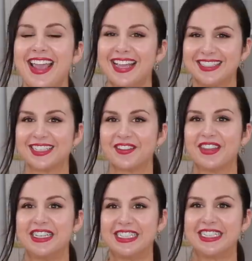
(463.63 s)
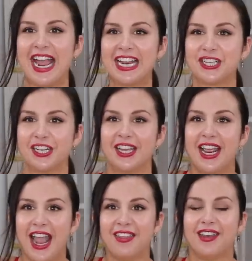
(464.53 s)
It's as if they detached it
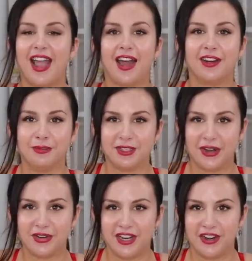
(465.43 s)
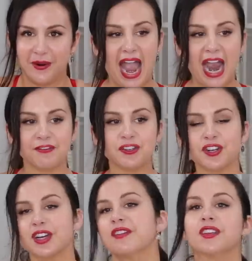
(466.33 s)
and then added them down here. After
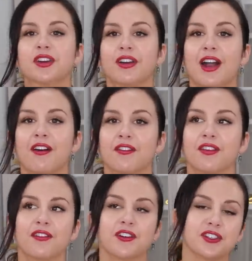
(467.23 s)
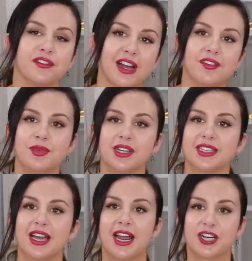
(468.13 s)
trying to figure out for the first five minutes
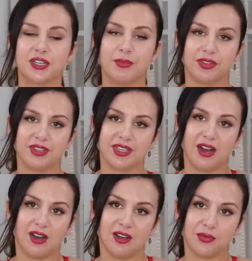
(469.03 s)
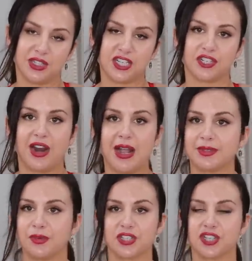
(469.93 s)
how to actually put this on with these straps, I
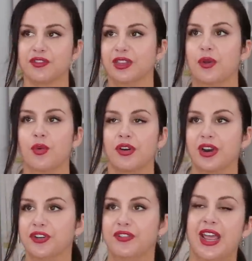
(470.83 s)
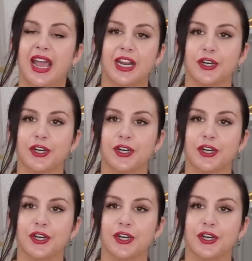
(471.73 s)
wasn't sure if it like went around your neck